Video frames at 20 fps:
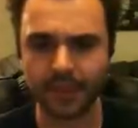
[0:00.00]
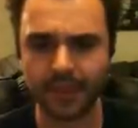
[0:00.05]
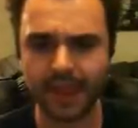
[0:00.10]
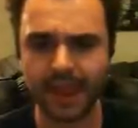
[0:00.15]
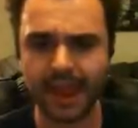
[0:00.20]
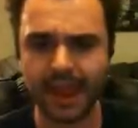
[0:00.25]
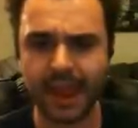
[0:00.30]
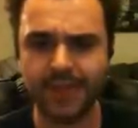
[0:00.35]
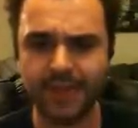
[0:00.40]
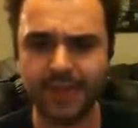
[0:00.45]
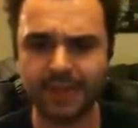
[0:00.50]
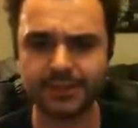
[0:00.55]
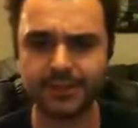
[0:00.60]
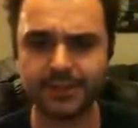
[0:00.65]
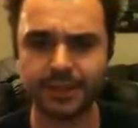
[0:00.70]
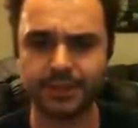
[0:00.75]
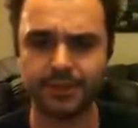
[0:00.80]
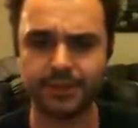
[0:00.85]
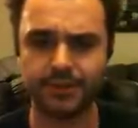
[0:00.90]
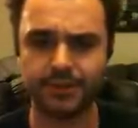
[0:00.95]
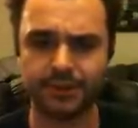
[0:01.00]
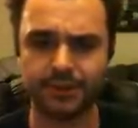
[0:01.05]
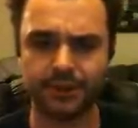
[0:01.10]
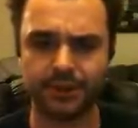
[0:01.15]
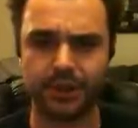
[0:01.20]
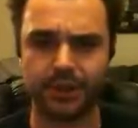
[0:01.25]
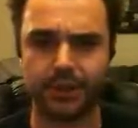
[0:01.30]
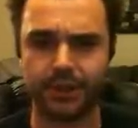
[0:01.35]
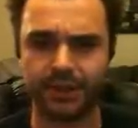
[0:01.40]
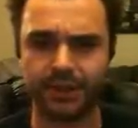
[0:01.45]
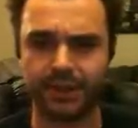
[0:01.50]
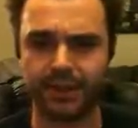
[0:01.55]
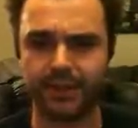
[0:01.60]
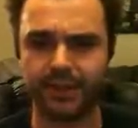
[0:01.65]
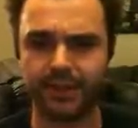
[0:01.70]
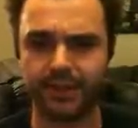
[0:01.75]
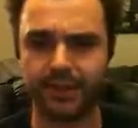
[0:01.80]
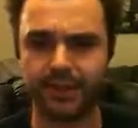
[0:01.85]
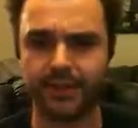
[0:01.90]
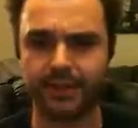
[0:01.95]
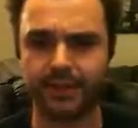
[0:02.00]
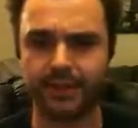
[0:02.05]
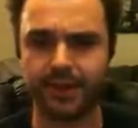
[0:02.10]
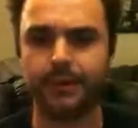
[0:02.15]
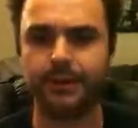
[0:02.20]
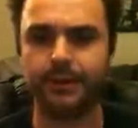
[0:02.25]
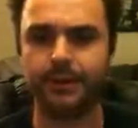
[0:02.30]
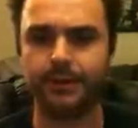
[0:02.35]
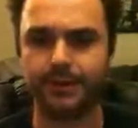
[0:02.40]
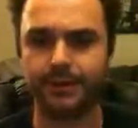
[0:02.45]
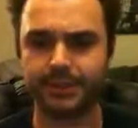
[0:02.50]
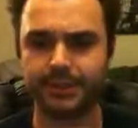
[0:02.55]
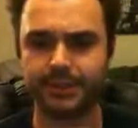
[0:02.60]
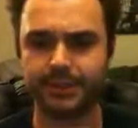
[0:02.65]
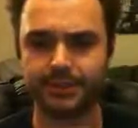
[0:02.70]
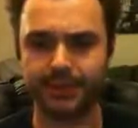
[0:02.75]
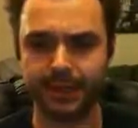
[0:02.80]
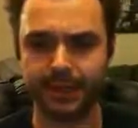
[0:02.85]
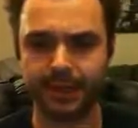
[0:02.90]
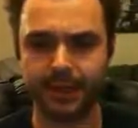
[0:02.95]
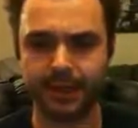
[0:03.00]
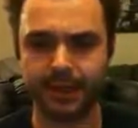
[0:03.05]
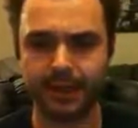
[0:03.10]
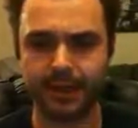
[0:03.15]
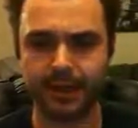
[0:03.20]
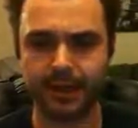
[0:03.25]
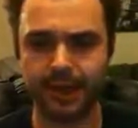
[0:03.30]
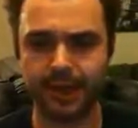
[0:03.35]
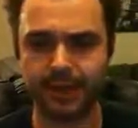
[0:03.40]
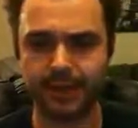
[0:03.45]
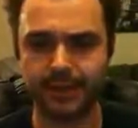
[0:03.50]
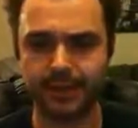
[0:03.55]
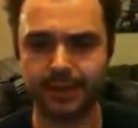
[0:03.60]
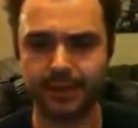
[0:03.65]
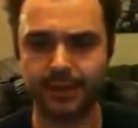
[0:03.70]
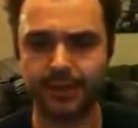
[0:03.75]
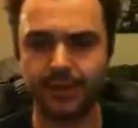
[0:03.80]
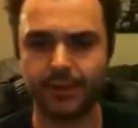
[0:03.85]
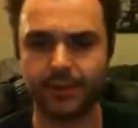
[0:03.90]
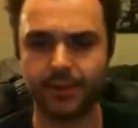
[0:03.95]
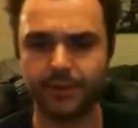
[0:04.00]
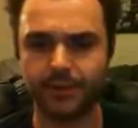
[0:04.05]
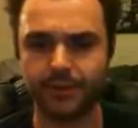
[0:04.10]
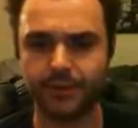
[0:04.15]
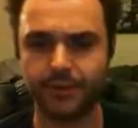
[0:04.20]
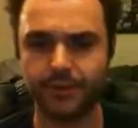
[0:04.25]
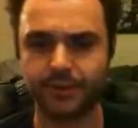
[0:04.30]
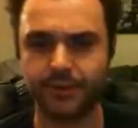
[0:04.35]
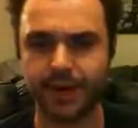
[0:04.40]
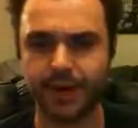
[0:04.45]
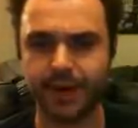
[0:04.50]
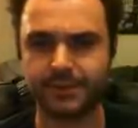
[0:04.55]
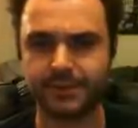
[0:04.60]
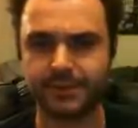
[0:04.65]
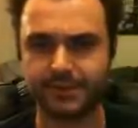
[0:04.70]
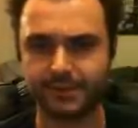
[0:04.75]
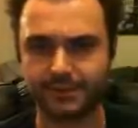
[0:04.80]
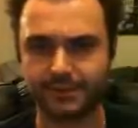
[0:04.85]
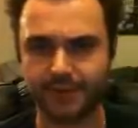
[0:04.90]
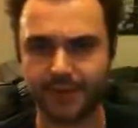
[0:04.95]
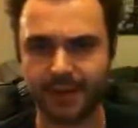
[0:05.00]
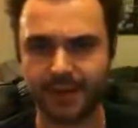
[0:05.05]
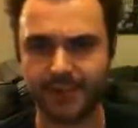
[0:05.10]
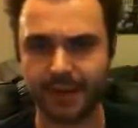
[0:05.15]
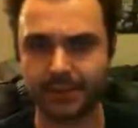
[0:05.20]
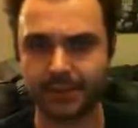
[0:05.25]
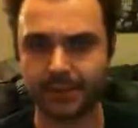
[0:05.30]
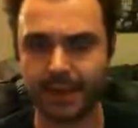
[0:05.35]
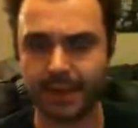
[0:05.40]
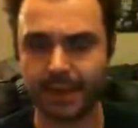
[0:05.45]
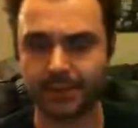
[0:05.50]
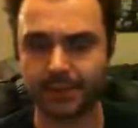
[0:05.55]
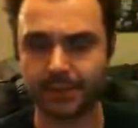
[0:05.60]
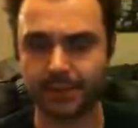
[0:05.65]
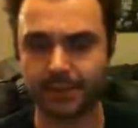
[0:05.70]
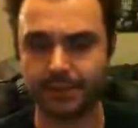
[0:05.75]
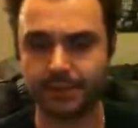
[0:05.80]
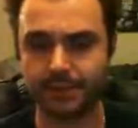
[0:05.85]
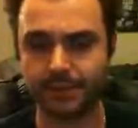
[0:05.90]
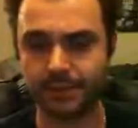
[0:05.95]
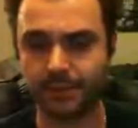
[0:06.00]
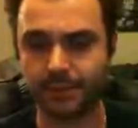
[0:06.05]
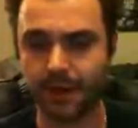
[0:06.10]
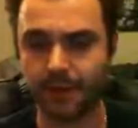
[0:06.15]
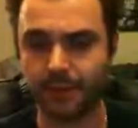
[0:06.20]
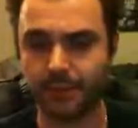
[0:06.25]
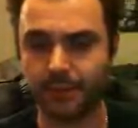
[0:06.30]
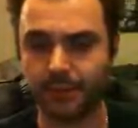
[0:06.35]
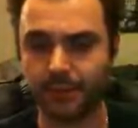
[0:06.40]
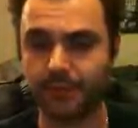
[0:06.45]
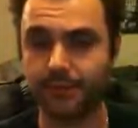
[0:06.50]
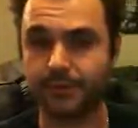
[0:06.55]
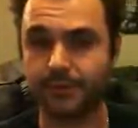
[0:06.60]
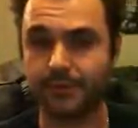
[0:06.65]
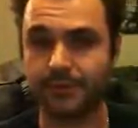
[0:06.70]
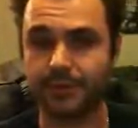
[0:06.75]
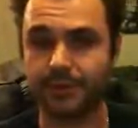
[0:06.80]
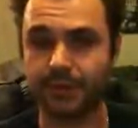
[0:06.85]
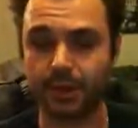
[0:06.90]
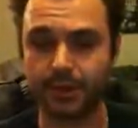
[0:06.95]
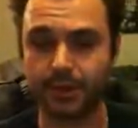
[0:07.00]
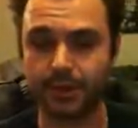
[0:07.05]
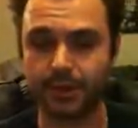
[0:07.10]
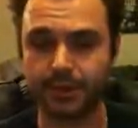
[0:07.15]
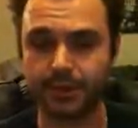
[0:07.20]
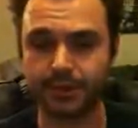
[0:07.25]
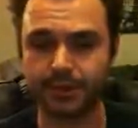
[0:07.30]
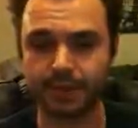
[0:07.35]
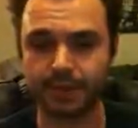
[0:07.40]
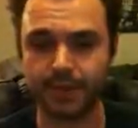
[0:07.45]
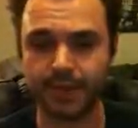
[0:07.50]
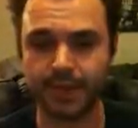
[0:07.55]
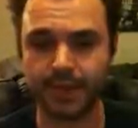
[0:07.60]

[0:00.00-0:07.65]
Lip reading: And then Scott's also gone with the 10th Company Auxiliary. He's got the 2 5-man scout squads with sniper rifles and cloaks.